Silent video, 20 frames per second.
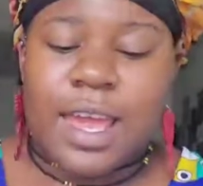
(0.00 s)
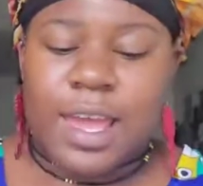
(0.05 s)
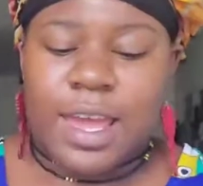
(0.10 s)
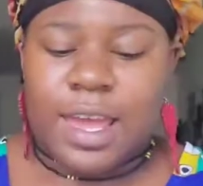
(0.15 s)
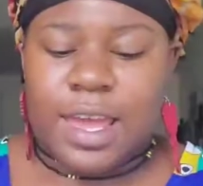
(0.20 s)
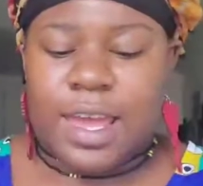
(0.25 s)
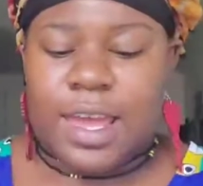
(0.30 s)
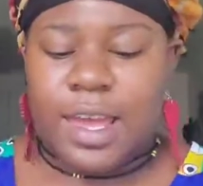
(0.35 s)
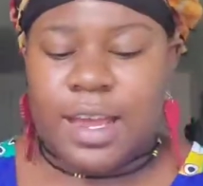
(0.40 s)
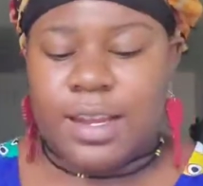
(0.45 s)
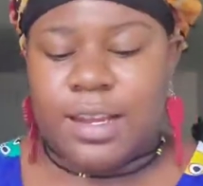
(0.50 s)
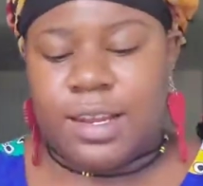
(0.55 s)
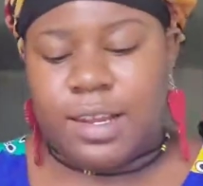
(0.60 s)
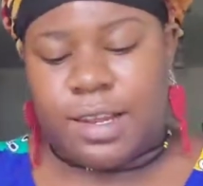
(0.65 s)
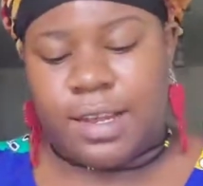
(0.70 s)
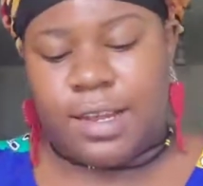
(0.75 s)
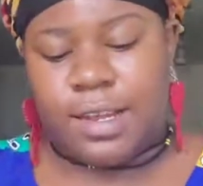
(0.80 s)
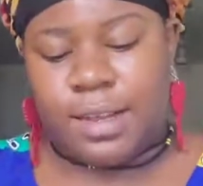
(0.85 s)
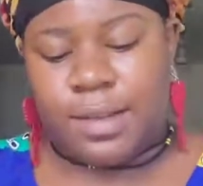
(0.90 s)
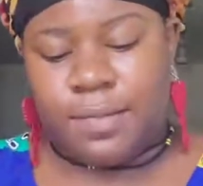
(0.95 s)

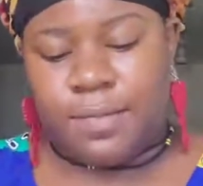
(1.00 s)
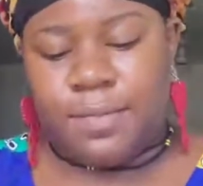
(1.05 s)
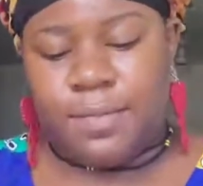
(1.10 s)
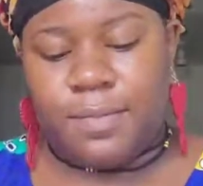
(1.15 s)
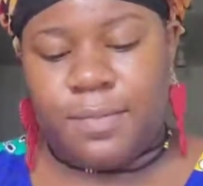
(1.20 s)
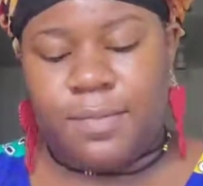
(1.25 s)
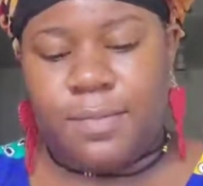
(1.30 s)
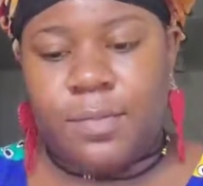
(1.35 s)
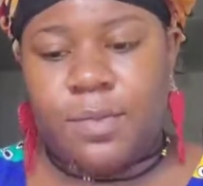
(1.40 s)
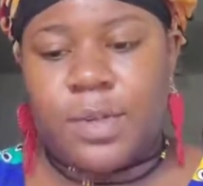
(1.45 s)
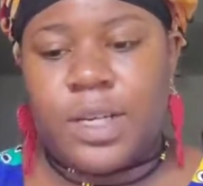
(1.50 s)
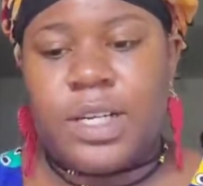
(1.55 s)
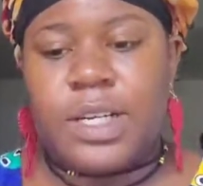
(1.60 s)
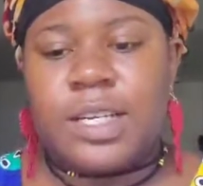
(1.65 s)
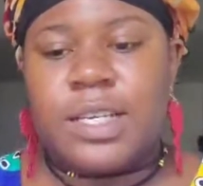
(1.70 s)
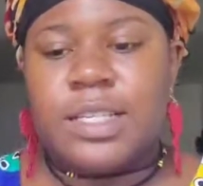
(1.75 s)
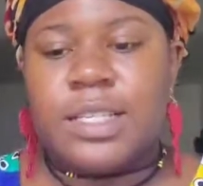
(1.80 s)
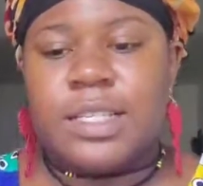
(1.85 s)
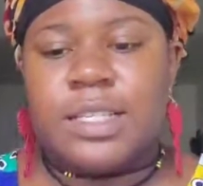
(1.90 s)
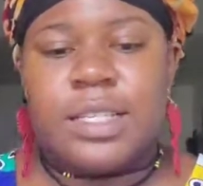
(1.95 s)
And we're
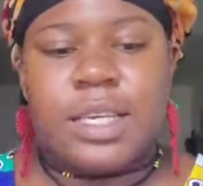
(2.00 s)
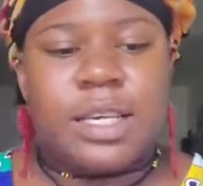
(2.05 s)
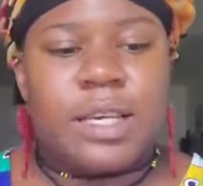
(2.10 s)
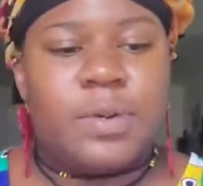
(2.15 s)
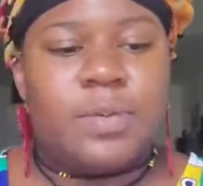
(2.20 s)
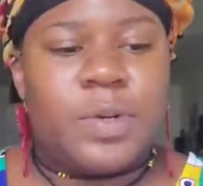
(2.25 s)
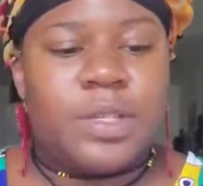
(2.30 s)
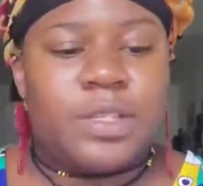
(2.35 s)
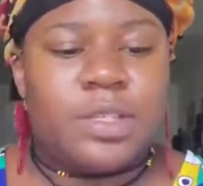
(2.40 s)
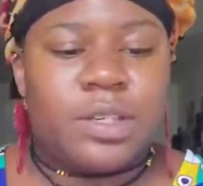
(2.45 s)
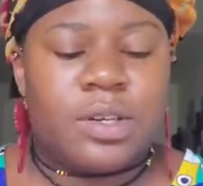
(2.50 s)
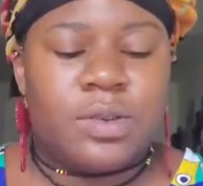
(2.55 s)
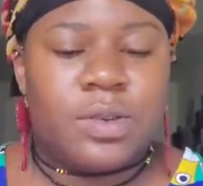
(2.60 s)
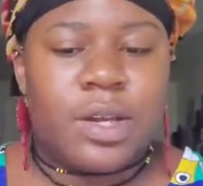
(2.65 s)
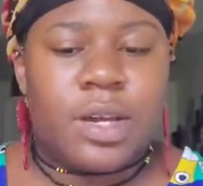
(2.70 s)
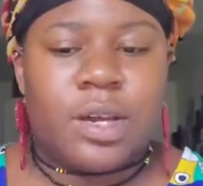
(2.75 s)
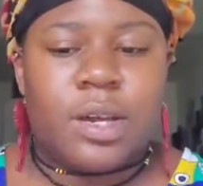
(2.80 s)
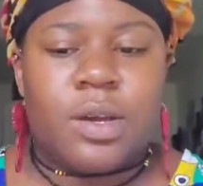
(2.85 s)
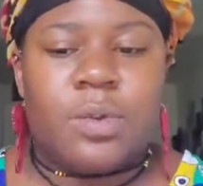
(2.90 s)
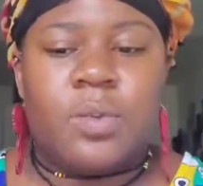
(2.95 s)
going to see what's
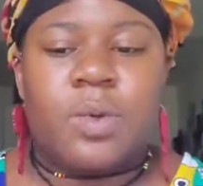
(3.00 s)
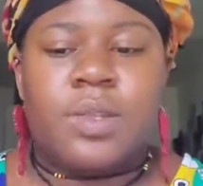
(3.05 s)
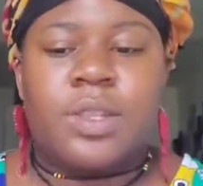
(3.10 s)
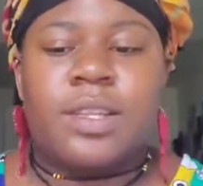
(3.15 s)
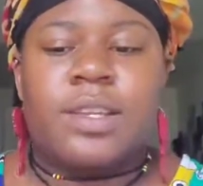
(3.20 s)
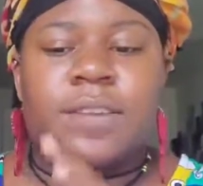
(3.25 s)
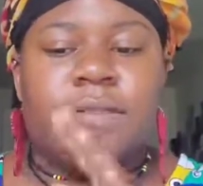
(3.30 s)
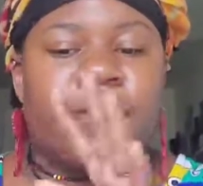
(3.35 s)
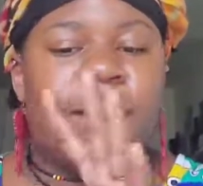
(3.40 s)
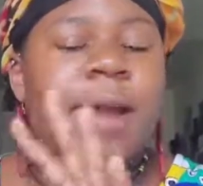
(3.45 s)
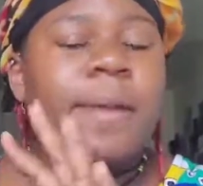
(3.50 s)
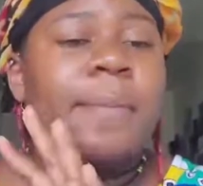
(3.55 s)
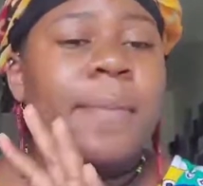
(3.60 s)
going on with the divine